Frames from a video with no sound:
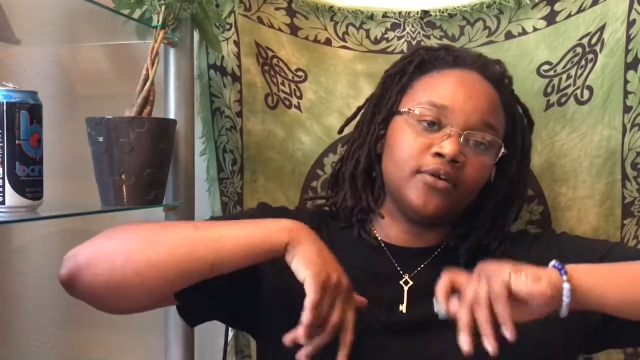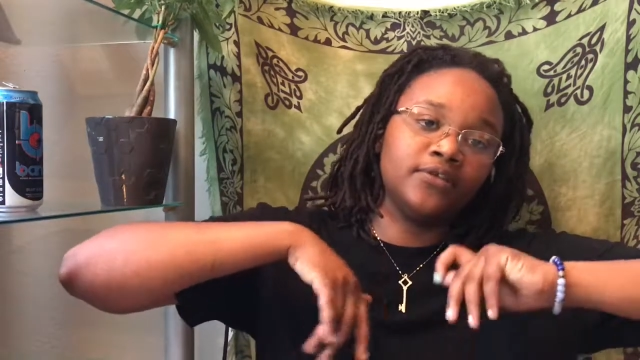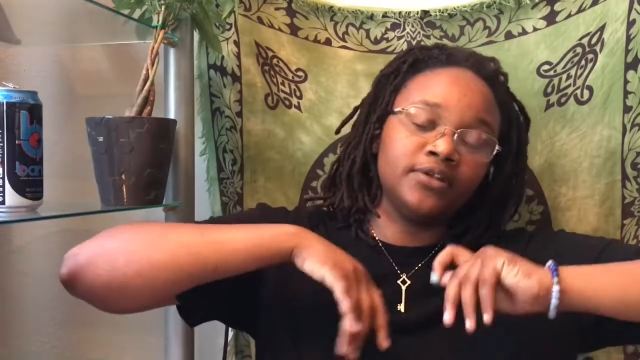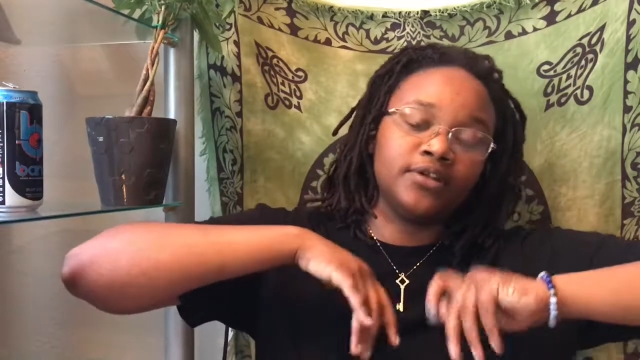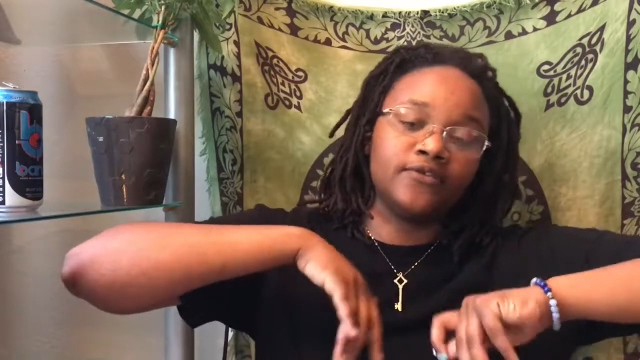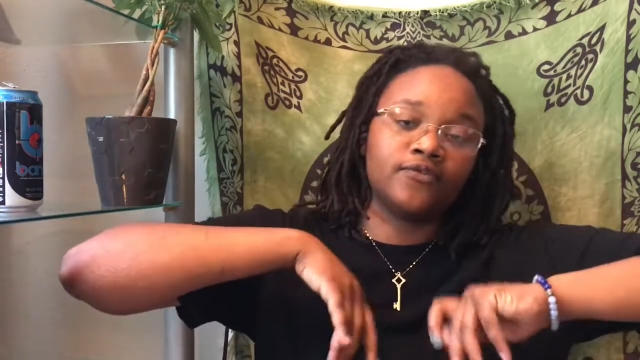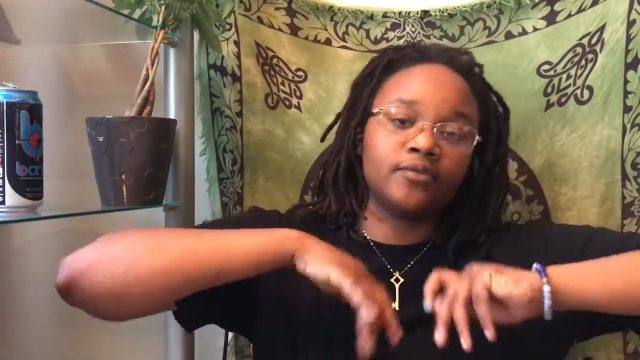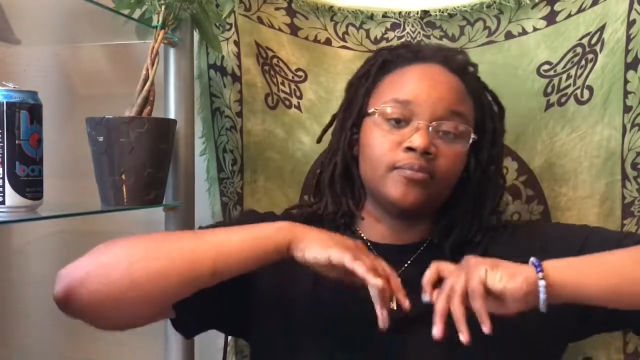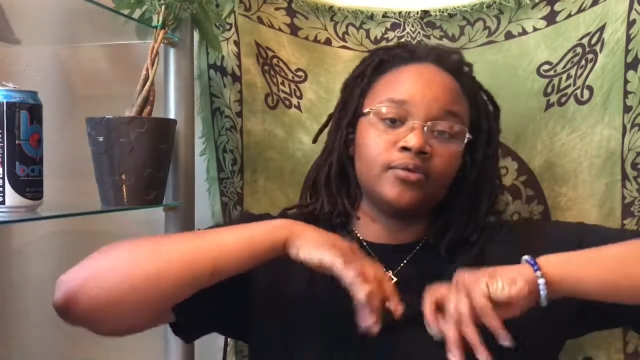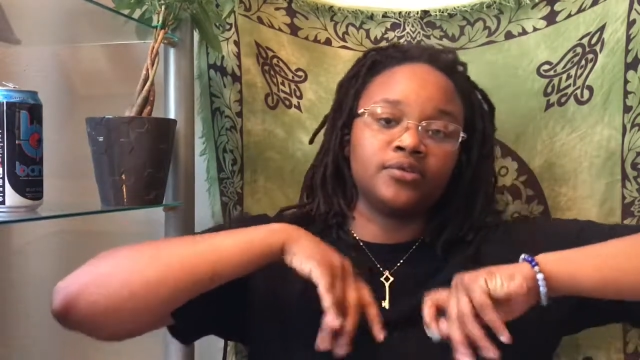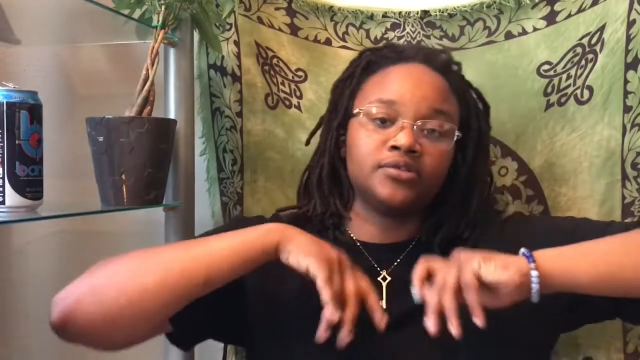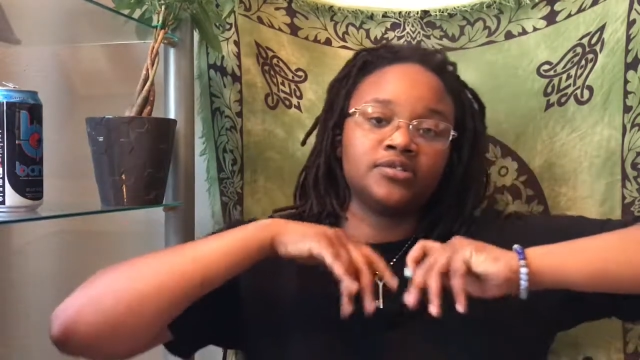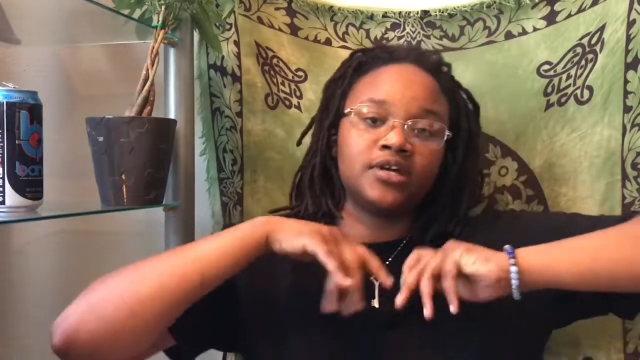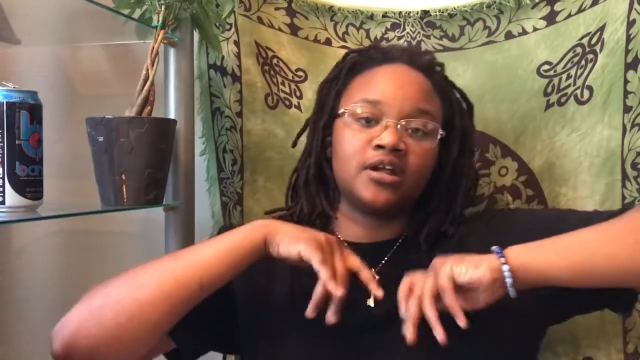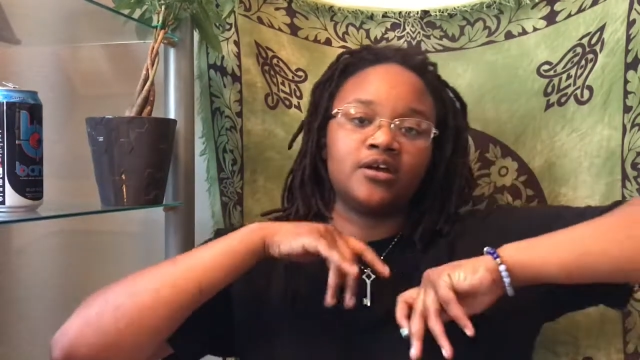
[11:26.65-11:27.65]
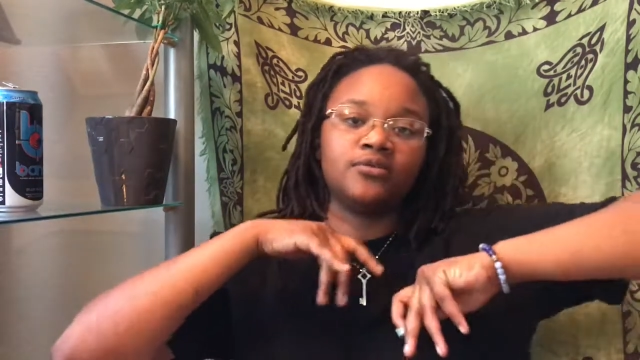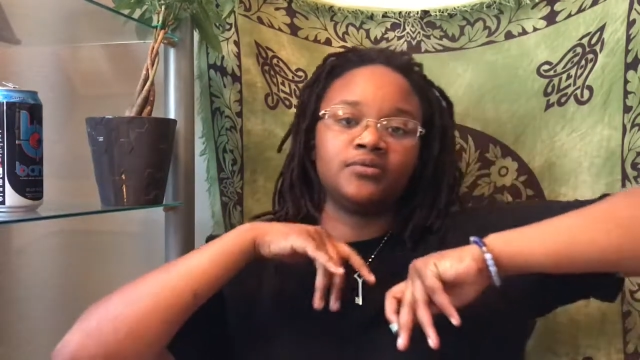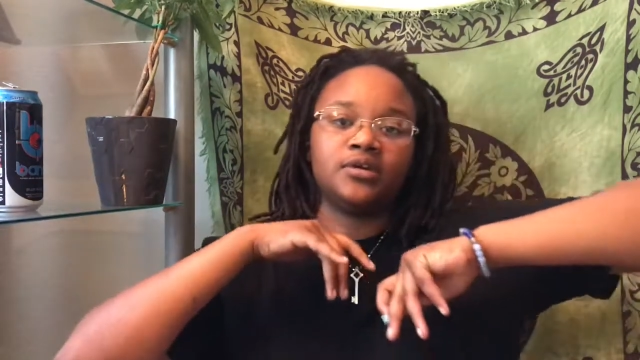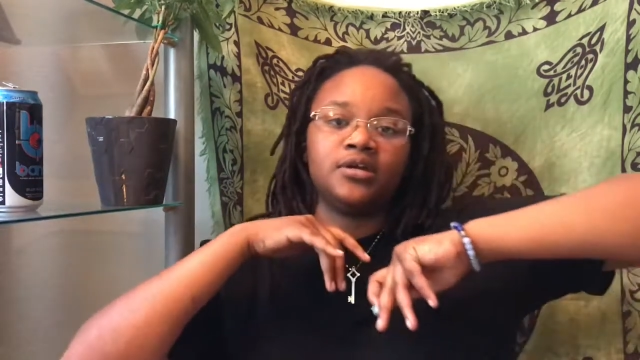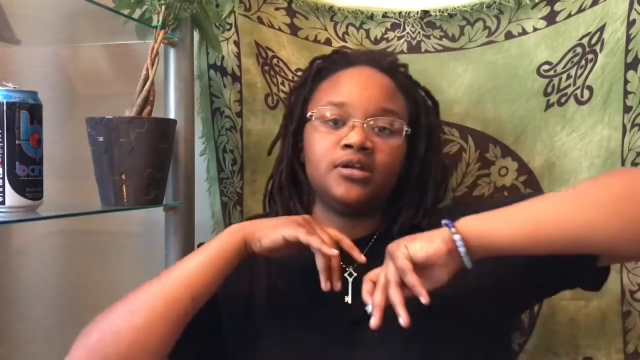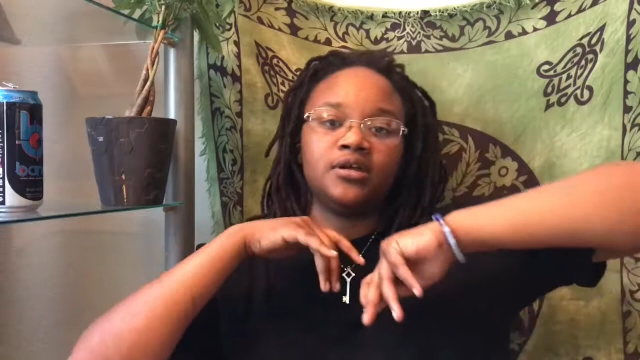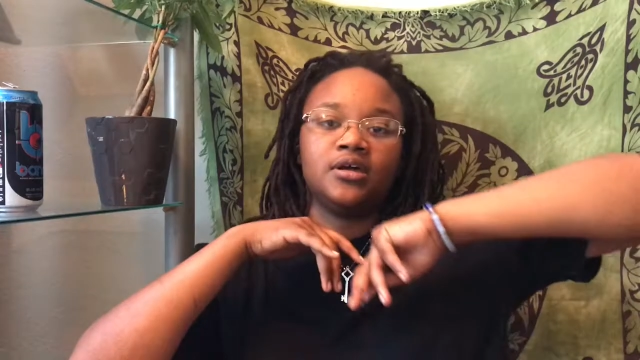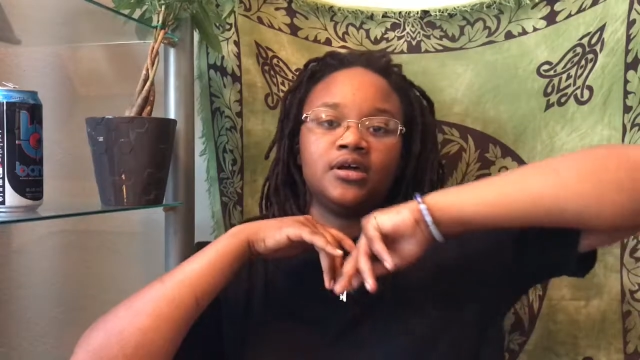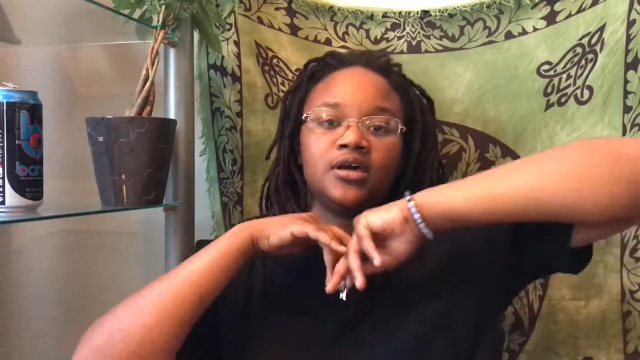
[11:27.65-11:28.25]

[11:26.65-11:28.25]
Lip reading: the different books that I read.